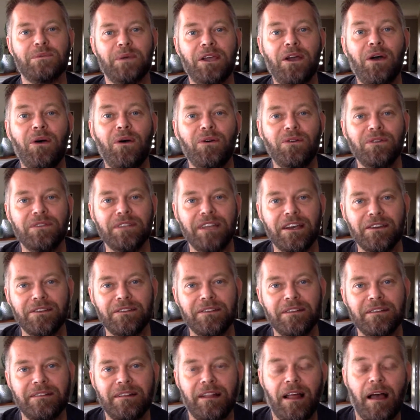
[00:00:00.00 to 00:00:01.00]
We all
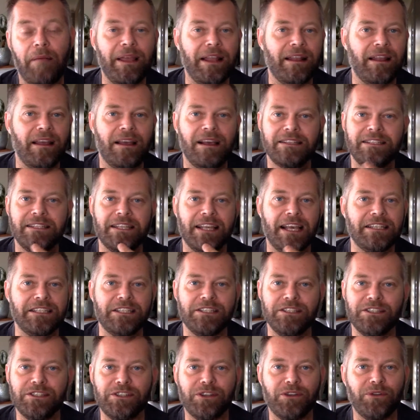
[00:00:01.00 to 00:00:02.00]
know,
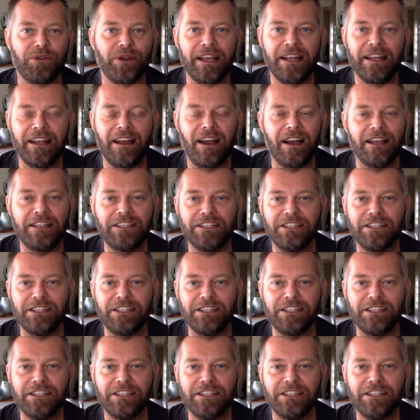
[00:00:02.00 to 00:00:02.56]
Assassin's Creed.